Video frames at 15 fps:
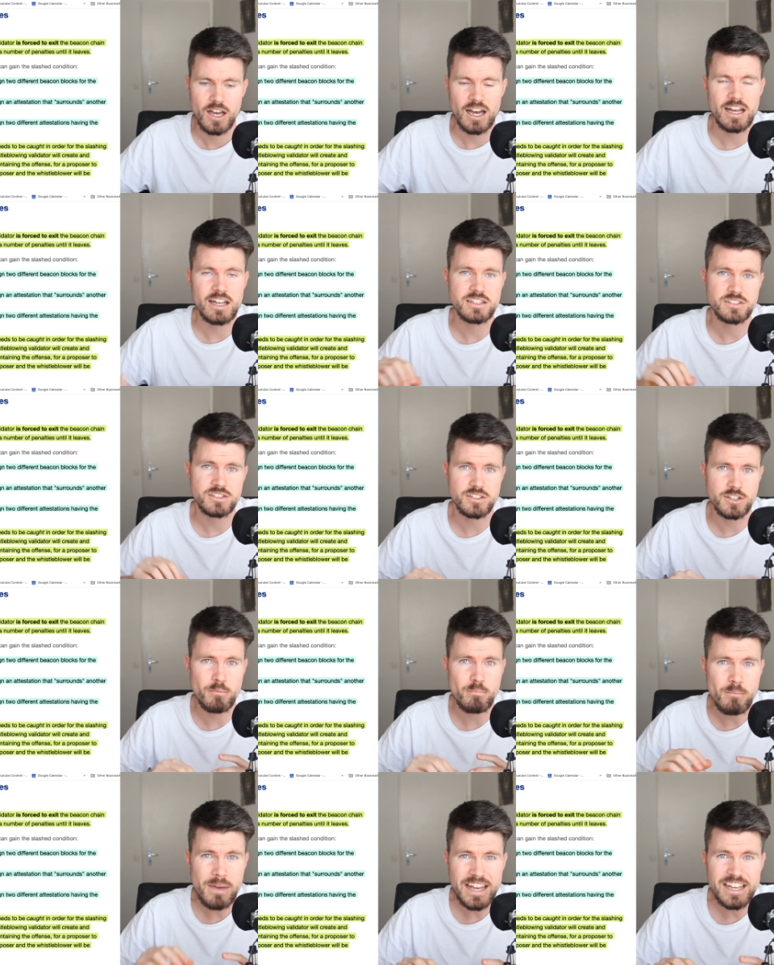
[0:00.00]
And the
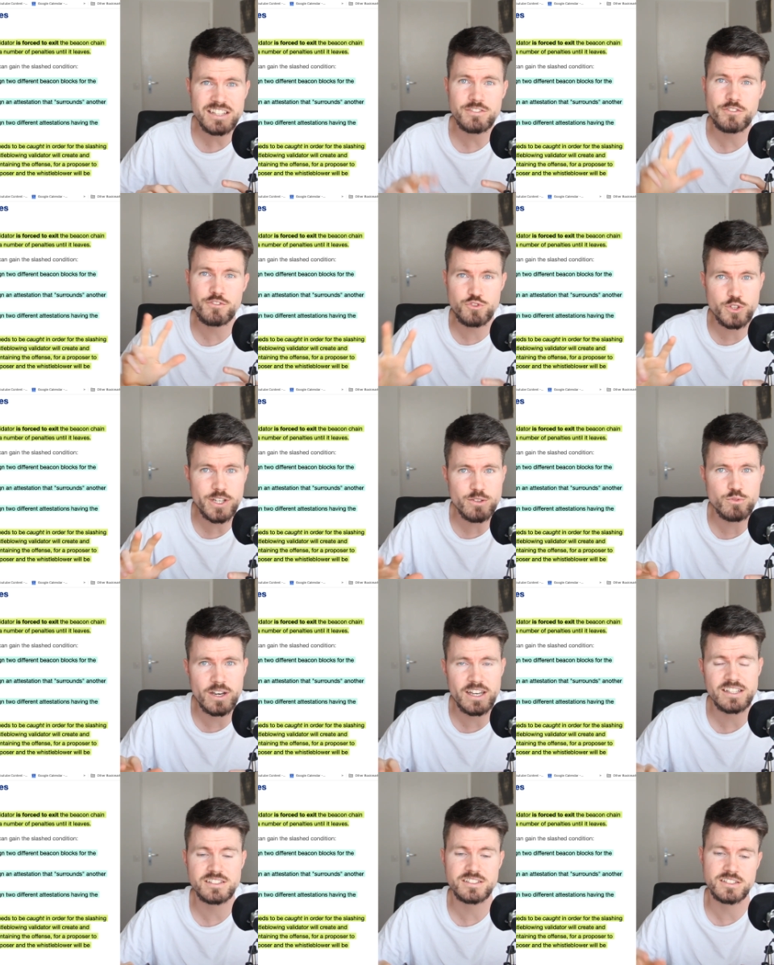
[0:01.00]
main three
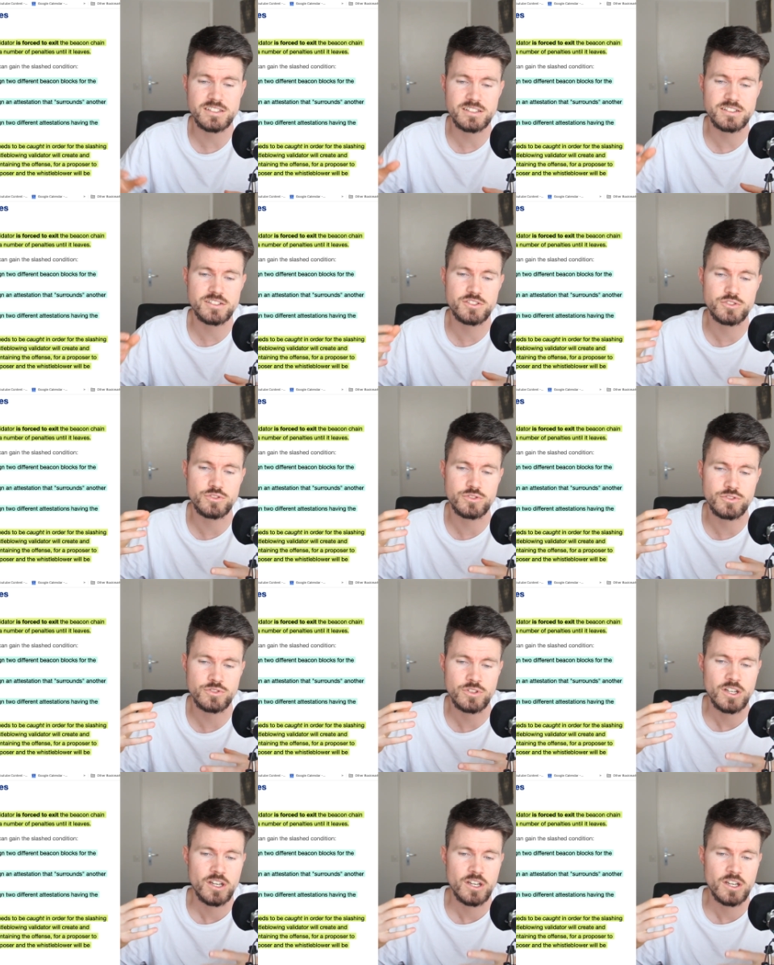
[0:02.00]
reasons to